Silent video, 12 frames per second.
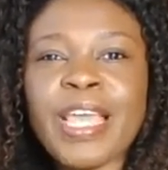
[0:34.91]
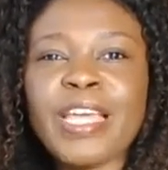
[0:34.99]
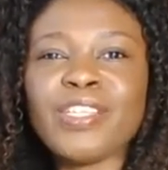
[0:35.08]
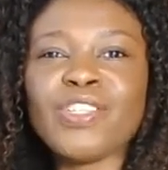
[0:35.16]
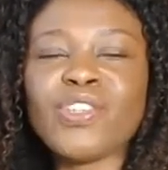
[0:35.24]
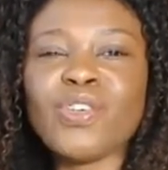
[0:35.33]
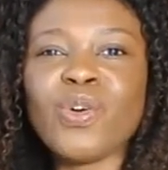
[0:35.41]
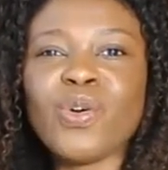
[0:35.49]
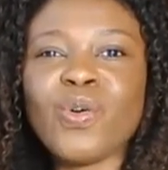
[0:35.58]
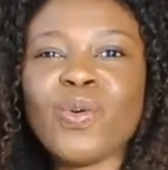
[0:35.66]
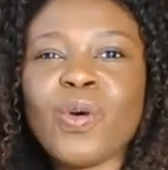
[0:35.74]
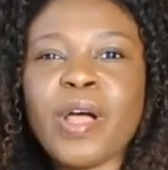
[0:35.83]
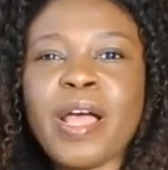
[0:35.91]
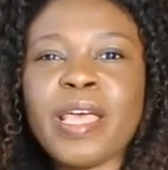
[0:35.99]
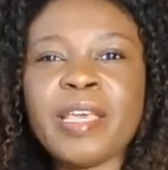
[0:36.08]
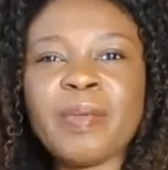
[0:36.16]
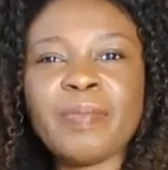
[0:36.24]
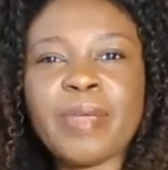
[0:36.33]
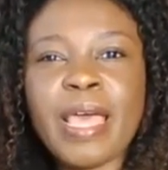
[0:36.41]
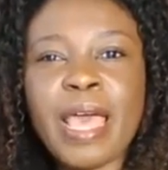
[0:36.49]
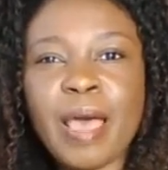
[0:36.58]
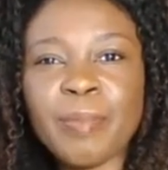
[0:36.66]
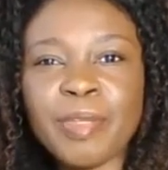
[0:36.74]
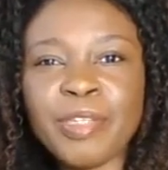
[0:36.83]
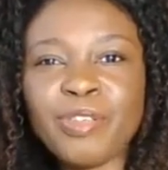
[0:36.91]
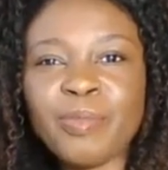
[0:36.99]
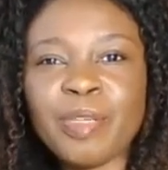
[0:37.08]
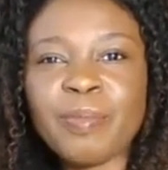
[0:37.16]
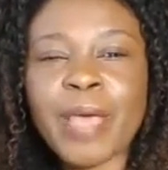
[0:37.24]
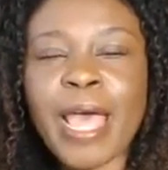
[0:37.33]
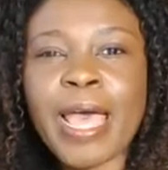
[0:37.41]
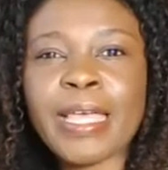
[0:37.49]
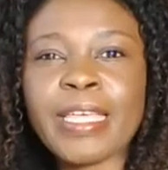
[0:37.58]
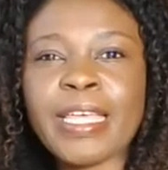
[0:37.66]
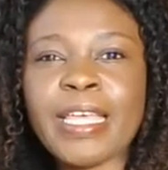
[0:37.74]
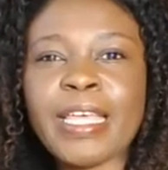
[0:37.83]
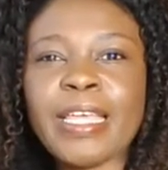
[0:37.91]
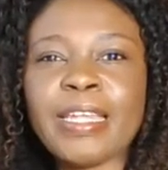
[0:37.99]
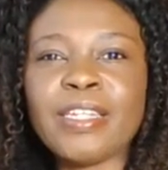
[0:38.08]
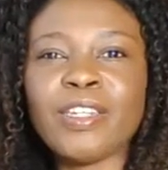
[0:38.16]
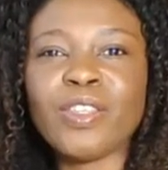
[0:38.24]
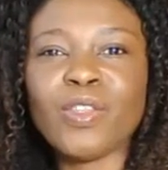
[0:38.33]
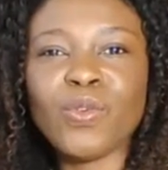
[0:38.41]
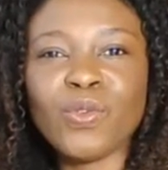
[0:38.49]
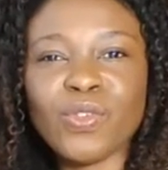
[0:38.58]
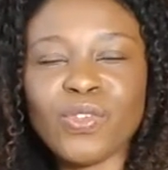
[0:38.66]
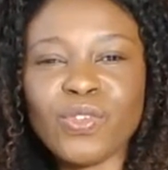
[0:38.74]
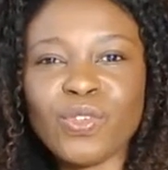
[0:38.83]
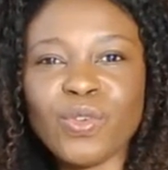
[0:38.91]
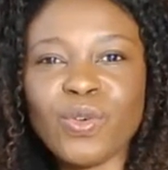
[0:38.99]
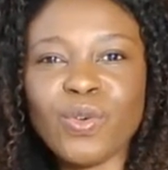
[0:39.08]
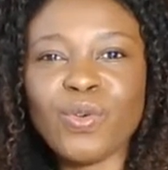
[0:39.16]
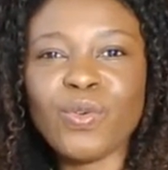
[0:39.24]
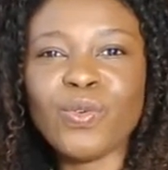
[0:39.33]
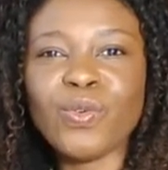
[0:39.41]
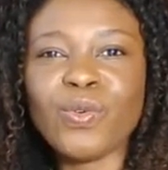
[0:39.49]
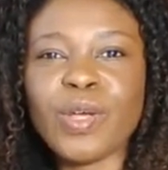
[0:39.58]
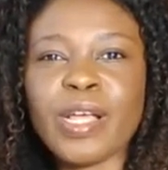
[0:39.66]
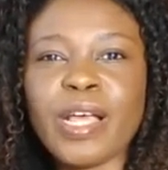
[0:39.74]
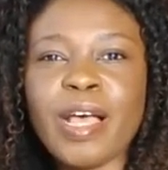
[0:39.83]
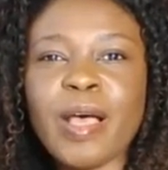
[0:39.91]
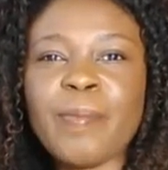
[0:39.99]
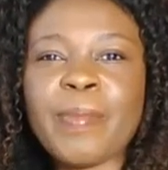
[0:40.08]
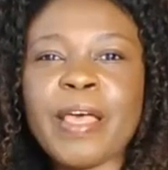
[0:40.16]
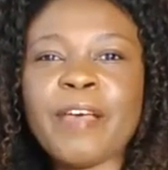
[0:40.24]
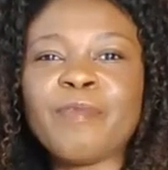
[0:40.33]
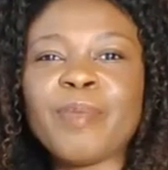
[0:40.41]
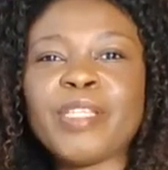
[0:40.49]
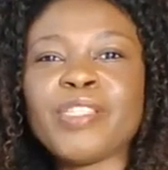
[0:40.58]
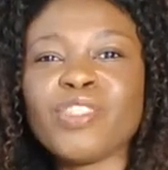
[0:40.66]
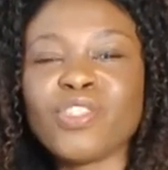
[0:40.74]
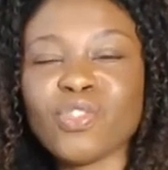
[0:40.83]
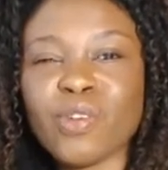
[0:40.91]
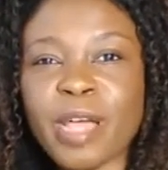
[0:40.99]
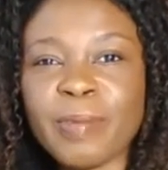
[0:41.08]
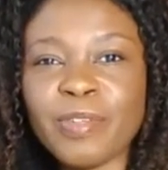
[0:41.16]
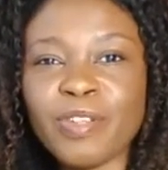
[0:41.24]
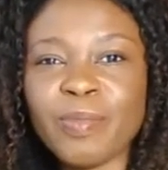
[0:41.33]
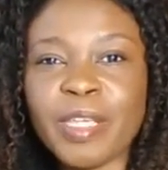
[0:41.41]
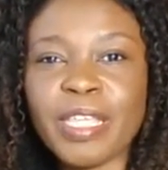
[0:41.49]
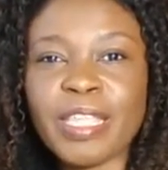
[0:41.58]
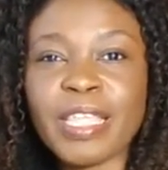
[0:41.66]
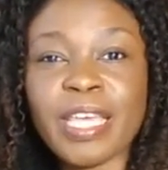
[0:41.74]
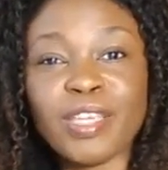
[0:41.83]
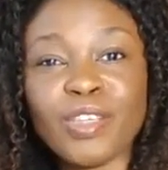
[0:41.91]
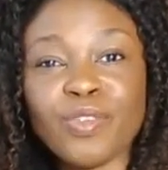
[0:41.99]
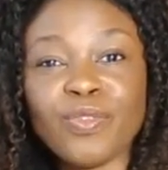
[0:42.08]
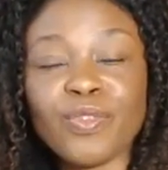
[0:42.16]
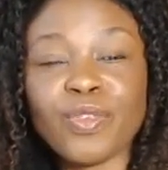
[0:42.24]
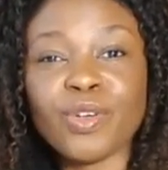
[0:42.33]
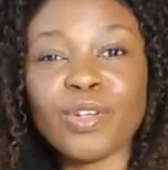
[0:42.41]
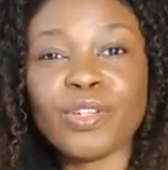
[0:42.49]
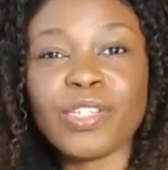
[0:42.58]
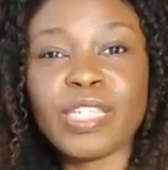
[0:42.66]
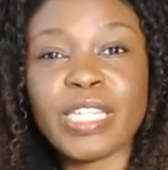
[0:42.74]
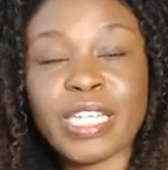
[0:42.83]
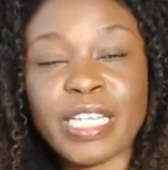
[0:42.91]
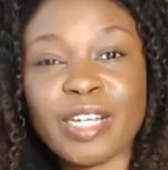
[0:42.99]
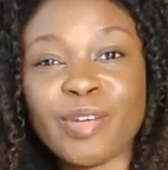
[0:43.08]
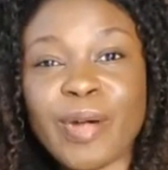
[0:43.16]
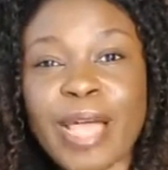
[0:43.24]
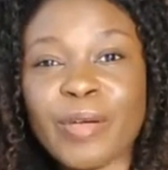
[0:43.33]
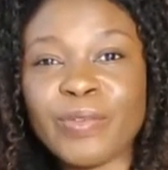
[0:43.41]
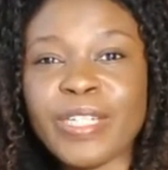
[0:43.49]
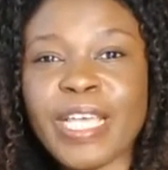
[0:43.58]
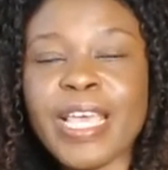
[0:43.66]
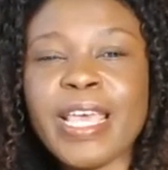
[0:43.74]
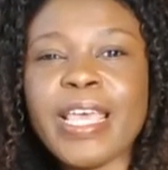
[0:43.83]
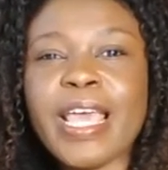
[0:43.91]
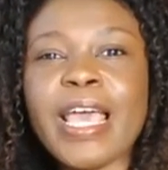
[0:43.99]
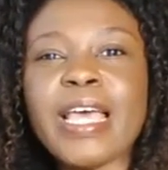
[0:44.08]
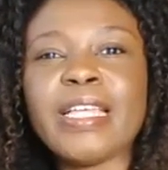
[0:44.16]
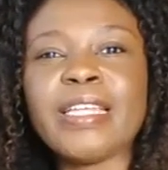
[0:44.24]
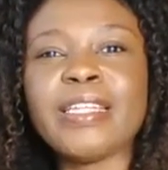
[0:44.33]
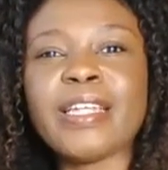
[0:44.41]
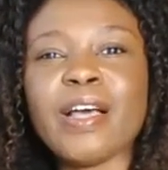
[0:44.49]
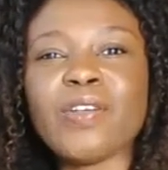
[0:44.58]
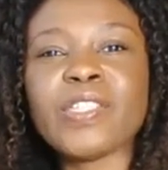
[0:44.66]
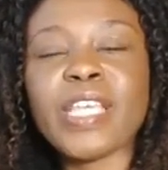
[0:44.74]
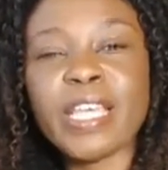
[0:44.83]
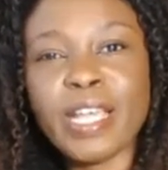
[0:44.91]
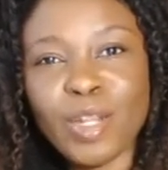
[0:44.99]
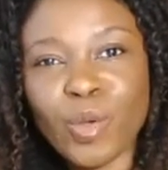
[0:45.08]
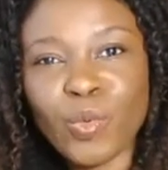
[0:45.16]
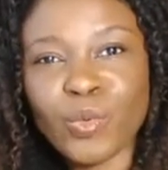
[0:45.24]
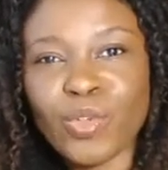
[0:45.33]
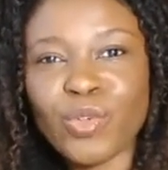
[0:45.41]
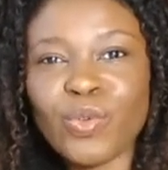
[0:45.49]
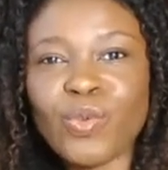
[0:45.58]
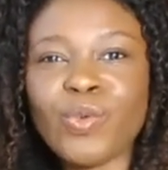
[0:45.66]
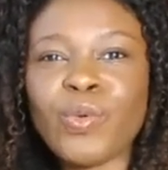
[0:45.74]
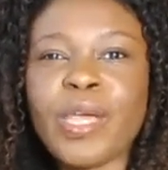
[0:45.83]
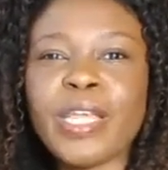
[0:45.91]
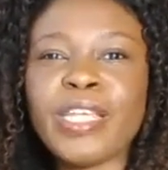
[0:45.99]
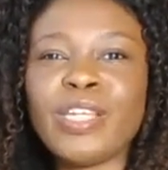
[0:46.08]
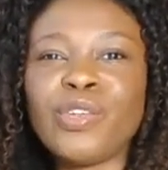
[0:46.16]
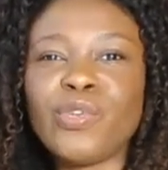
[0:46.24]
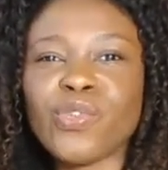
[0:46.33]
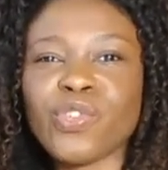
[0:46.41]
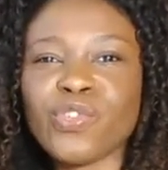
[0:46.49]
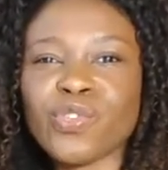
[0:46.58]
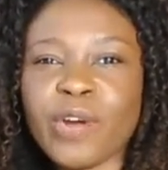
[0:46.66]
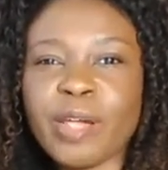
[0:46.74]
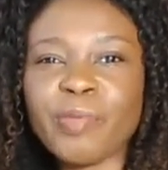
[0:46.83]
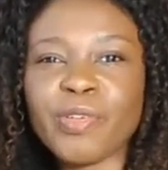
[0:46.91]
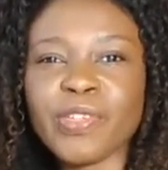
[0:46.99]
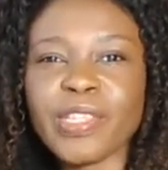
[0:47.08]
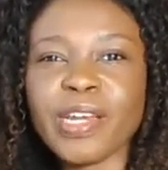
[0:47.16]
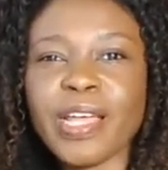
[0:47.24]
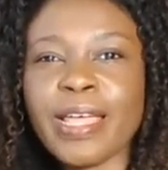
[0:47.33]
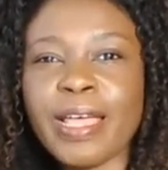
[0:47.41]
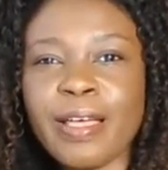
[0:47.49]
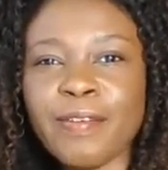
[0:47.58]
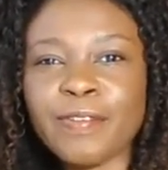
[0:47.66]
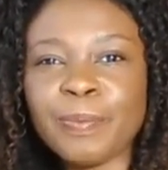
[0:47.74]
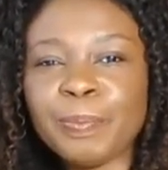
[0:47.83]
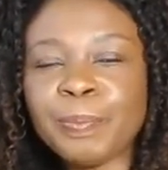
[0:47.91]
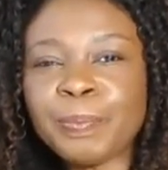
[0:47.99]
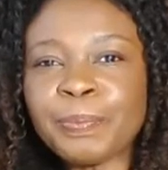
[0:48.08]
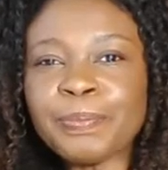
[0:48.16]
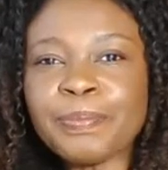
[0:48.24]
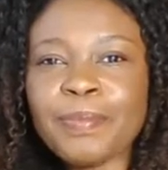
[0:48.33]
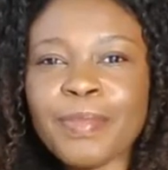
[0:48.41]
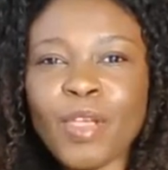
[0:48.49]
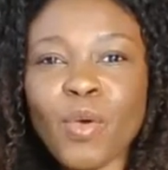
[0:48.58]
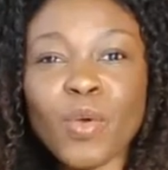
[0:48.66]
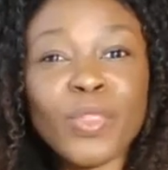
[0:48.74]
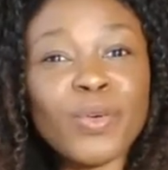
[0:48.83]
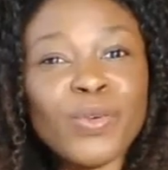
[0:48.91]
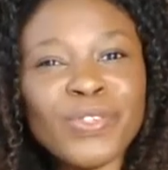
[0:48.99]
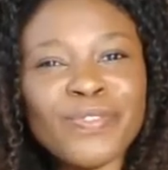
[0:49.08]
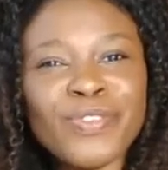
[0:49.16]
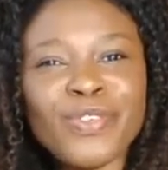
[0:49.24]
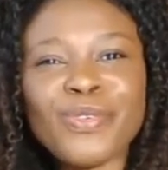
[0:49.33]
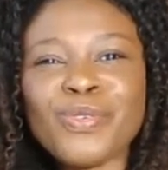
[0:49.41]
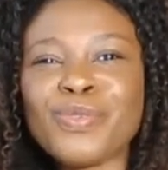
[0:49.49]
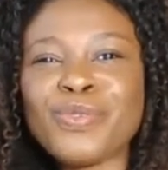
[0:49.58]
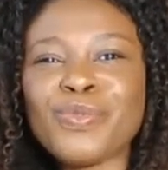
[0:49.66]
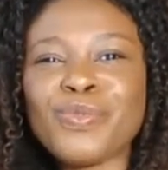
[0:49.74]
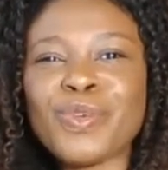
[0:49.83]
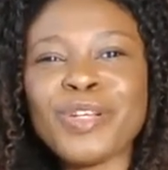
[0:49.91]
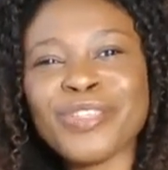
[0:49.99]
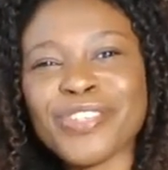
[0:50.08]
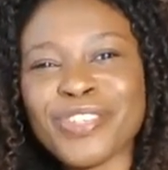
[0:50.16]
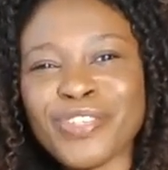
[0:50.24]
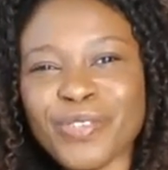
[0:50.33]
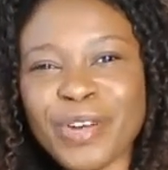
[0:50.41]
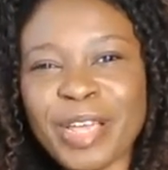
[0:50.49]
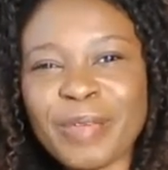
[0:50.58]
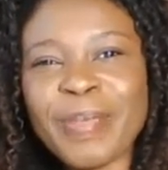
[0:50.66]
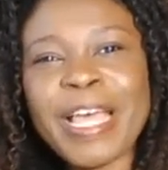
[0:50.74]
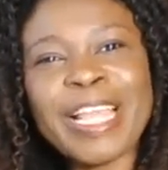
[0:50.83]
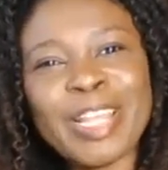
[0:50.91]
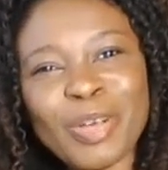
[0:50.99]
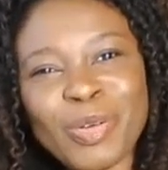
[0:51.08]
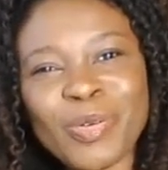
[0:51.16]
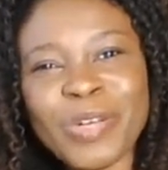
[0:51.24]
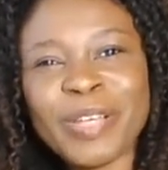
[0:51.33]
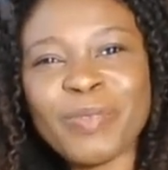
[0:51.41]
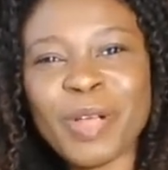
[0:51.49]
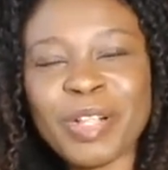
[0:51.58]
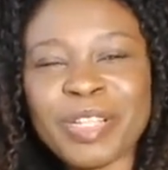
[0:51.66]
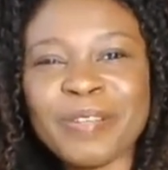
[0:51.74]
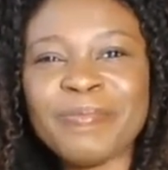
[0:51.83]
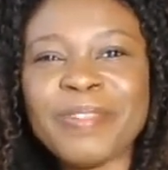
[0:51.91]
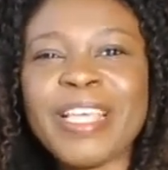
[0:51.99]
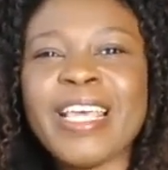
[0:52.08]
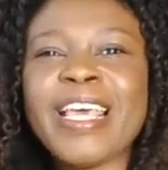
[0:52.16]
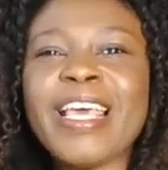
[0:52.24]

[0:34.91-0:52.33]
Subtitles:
And so I am happy to be back. And those who have been subscribed to me, thank you for sticking around. And I'll say hello to any new subscribers that I have, or those of you who will subscribe. Hello and welcome.